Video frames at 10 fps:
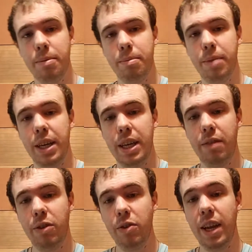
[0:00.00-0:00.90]
But
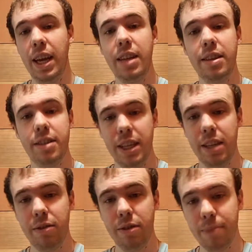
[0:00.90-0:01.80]
if you can see
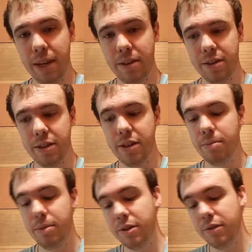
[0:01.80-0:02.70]
through a
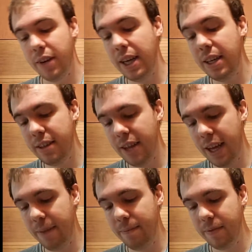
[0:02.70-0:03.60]
microscope, you'll find
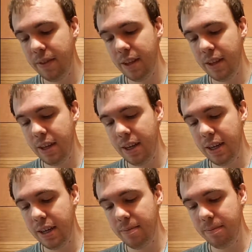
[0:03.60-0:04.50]
that
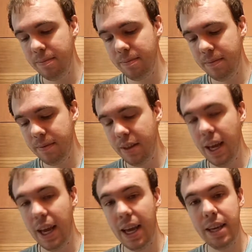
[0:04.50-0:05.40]
the
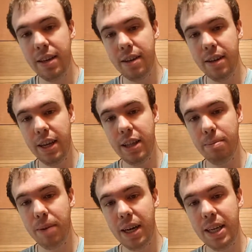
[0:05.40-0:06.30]
head and the
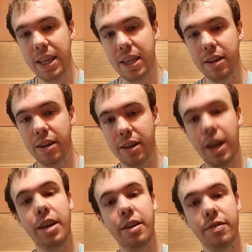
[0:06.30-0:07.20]
body are
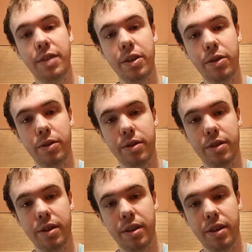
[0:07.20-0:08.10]
kind of
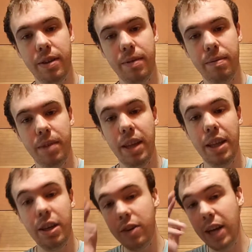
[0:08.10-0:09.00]
fused. And they
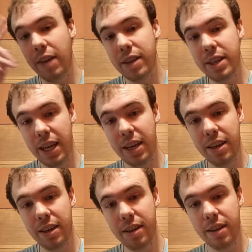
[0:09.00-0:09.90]
don't have
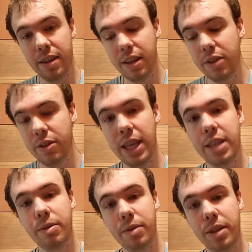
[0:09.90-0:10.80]
antennae. So
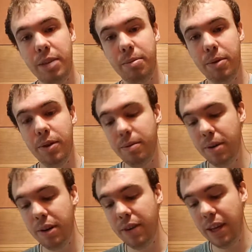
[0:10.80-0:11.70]
that's a really important
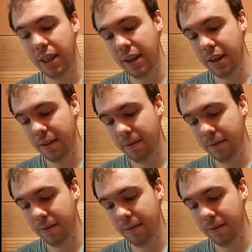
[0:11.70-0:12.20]
part right there.